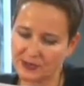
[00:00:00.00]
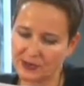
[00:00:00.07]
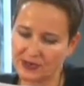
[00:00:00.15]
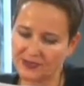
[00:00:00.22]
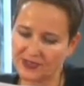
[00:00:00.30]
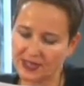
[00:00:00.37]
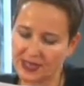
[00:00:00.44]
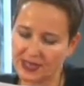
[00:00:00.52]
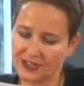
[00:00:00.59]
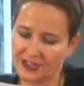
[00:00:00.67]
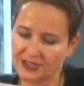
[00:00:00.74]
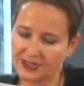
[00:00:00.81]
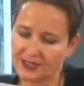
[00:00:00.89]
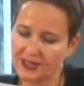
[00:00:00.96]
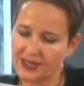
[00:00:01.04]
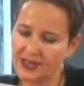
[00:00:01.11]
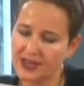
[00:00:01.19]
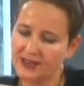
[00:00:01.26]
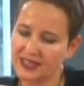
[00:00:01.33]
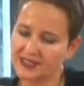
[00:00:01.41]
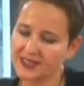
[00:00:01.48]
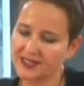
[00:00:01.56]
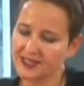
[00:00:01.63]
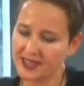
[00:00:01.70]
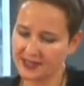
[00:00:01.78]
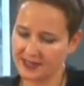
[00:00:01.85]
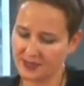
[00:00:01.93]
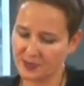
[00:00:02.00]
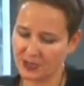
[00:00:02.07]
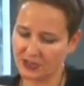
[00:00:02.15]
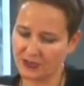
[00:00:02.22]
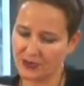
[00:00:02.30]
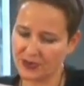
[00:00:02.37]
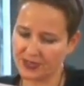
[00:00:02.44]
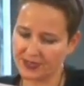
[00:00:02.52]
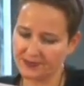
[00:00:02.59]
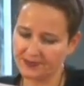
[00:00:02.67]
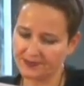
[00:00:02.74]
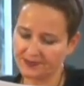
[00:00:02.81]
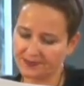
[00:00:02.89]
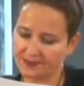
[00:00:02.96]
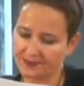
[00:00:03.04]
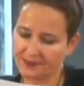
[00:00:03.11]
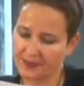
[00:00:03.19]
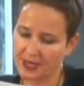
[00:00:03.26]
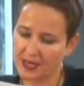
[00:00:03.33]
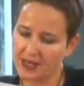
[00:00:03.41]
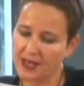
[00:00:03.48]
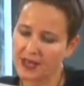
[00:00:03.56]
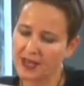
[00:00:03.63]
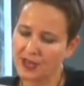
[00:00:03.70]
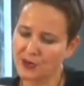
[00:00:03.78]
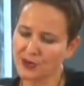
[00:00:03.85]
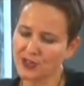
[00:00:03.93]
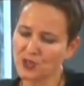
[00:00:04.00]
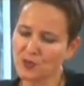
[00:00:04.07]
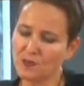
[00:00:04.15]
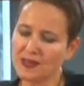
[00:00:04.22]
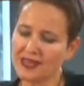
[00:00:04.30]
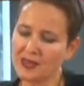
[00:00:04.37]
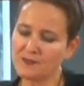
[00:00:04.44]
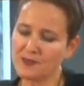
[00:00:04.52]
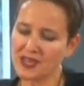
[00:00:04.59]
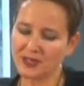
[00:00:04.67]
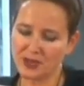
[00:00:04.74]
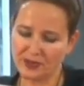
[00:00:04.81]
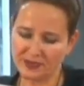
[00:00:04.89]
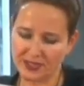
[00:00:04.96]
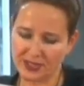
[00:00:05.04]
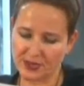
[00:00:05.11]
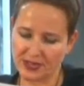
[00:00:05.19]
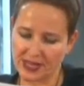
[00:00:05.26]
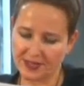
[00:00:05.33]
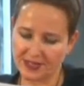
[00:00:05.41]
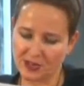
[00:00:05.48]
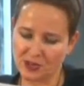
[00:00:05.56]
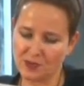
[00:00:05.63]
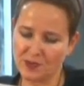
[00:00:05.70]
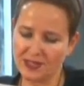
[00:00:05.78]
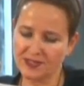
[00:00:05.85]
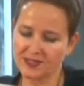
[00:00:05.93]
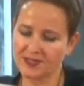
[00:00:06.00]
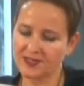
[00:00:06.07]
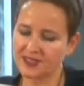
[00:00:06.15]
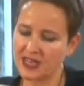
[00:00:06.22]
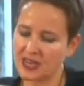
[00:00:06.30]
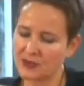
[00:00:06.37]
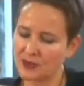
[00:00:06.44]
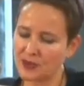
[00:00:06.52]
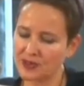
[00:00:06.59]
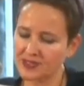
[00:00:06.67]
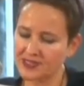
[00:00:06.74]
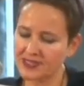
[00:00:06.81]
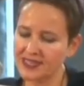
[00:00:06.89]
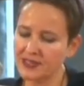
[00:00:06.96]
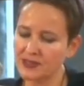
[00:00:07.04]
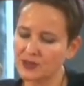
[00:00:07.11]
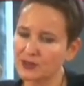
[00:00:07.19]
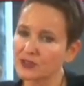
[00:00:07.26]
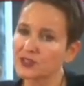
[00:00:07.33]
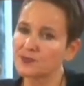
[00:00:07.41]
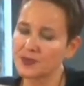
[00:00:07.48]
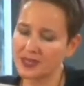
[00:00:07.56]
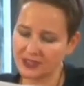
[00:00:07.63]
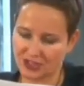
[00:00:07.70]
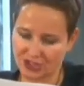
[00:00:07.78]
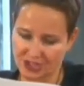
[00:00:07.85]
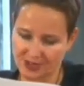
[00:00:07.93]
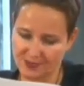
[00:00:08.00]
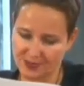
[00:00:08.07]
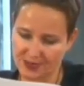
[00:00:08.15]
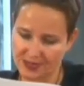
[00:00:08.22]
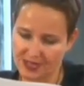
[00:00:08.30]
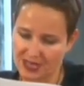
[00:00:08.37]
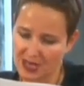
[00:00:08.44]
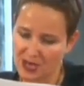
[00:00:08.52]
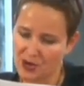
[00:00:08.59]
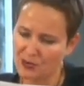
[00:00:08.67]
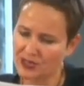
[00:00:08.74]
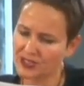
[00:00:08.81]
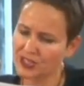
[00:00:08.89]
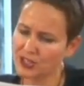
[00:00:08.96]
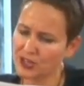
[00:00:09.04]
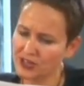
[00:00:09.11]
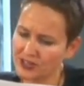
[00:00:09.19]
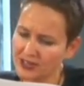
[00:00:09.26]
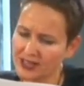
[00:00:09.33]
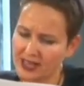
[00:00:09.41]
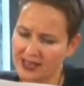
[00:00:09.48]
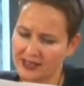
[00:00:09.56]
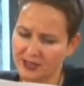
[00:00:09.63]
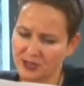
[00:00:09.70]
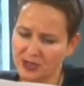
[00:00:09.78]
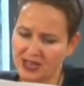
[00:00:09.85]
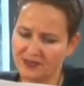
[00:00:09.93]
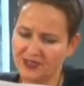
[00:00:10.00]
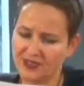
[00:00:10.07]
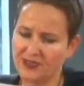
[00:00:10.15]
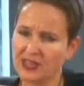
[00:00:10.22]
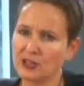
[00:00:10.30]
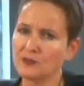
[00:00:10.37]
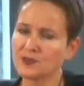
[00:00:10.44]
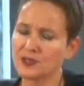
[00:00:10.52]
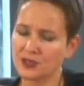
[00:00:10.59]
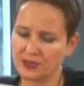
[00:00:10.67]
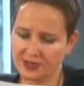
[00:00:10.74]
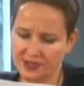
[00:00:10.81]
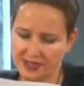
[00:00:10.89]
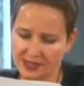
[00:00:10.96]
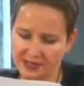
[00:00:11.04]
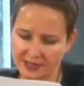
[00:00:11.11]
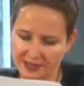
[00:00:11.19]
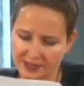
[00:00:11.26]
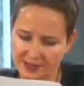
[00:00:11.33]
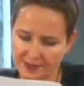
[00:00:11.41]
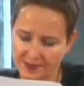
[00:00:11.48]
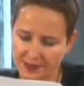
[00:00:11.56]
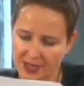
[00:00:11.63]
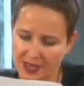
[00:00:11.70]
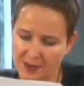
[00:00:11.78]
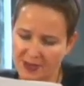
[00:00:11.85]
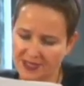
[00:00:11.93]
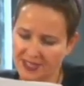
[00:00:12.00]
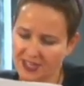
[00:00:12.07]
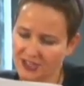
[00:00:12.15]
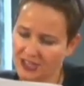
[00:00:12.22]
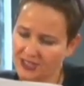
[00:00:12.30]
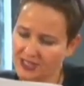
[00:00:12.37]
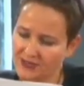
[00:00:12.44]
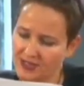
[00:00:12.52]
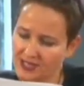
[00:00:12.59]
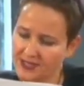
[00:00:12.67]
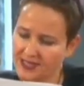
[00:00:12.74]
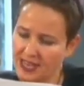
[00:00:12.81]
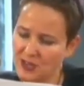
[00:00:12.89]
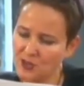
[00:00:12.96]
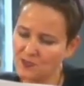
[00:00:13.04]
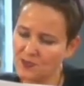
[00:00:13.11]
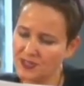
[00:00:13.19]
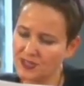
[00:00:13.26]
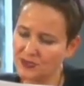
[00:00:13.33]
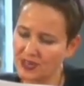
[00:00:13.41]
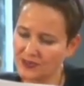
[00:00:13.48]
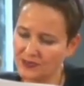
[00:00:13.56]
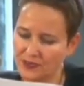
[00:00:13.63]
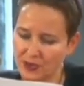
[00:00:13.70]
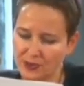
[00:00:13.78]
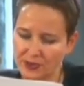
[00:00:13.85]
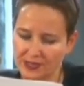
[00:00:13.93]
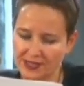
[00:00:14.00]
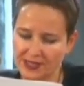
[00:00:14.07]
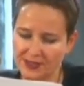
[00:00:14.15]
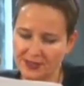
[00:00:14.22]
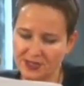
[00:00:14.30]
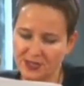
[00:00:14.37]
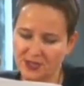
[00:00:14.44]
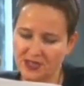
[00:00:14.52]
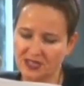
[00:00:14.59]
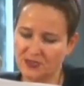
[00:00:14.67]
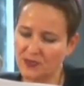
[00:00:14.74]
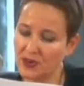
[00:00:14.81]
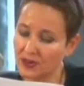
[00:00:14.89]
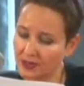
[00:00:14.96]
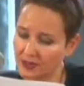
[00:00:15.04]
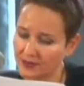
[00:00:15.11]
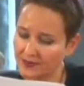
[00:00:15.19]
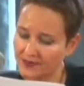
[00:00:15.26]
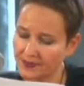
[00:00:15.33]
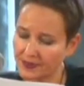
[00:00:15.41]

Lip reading: and qualifications does not take us much further. In order to play a Beethoven sonata or build a Star Wars Lego spaceship, one certainly has to have developed certain skills. But such activities cannot be straightforwardly understood as work,